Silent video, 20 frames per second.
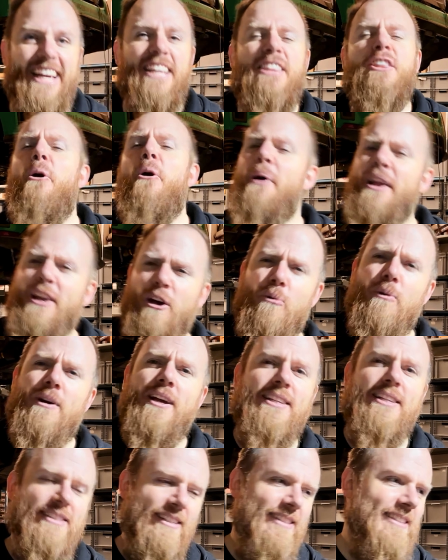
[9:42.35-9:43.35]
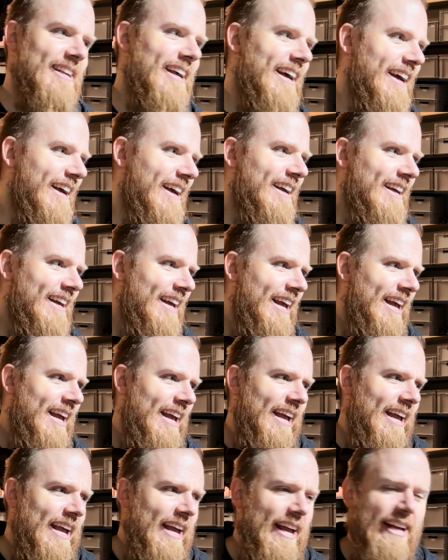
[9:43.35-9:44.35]
No, I know it's
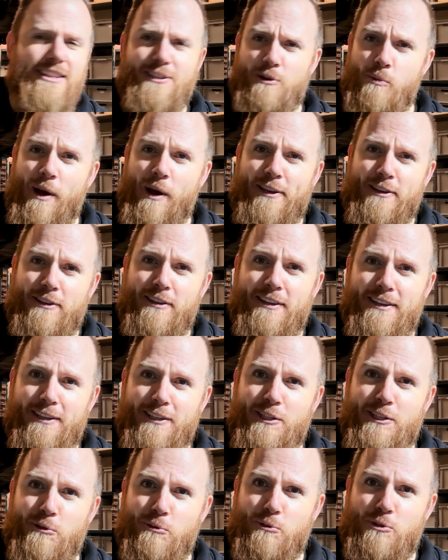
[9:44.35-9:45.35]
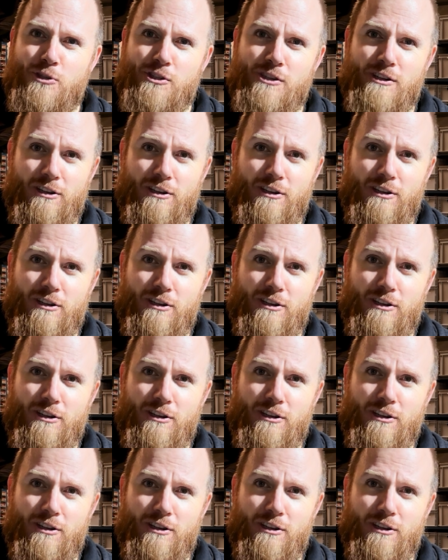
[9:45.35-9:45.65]
quite huge,